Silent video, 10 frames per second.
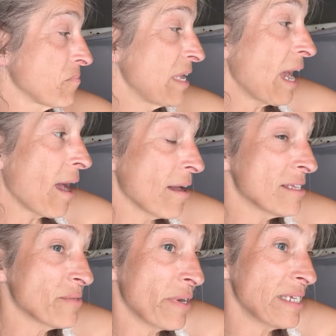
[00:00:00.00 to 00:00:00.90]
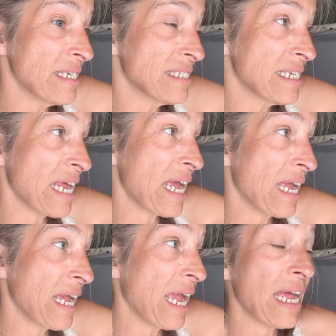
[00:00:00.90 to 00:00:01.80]
Yeah, that's what I did
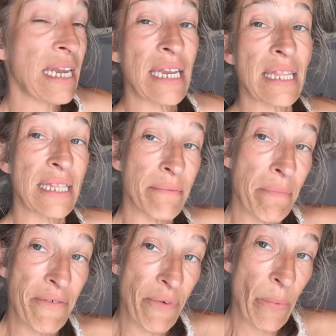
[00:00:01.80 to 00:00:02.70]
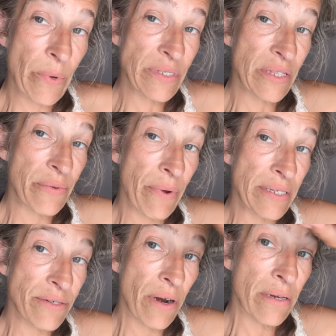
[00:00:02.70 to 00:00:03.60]
today. And my friend works at the
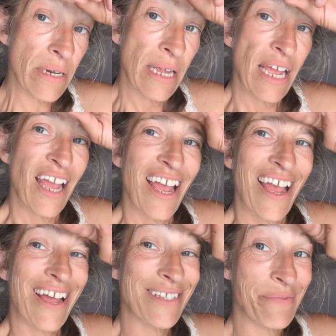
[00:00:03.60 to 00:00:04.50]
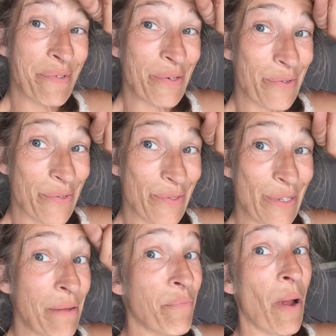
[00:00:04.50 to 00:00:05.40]
restaurant, and it's been cool.
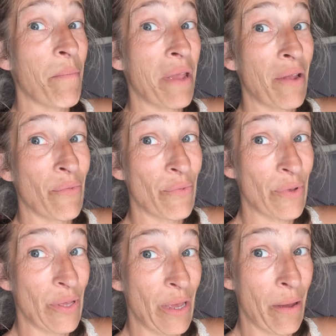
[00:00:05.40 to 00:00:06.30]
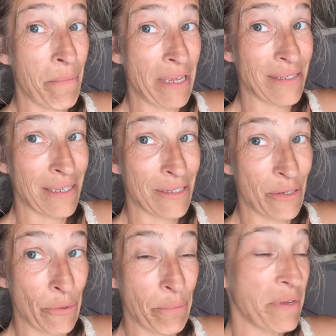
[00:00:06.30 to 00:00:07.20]
He brought me really amazing
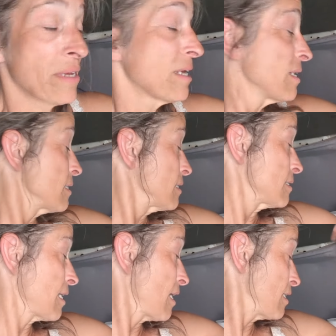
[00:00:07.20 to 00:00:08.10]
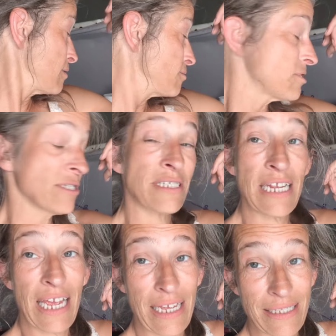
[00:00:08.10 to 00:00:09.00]
soup that I just
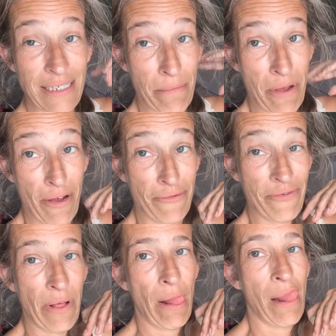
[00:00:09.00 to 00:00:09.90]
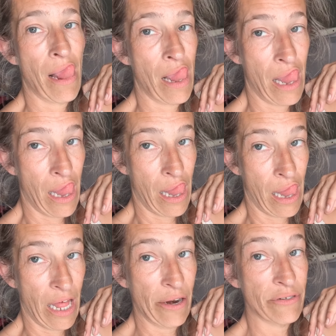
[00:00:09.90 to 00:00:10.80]
ate some of,
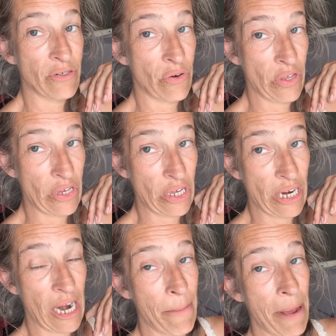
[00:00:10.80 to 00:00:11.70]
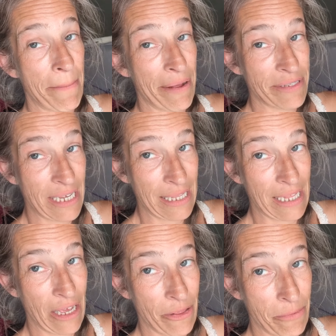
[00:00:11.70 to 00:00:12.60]
and it was really good. And I'm about to eat
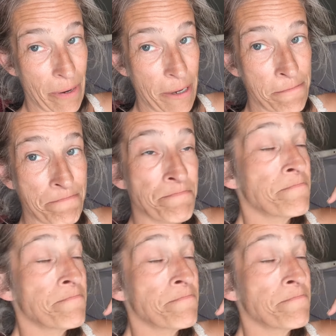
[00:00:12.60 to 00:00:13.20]
the other one.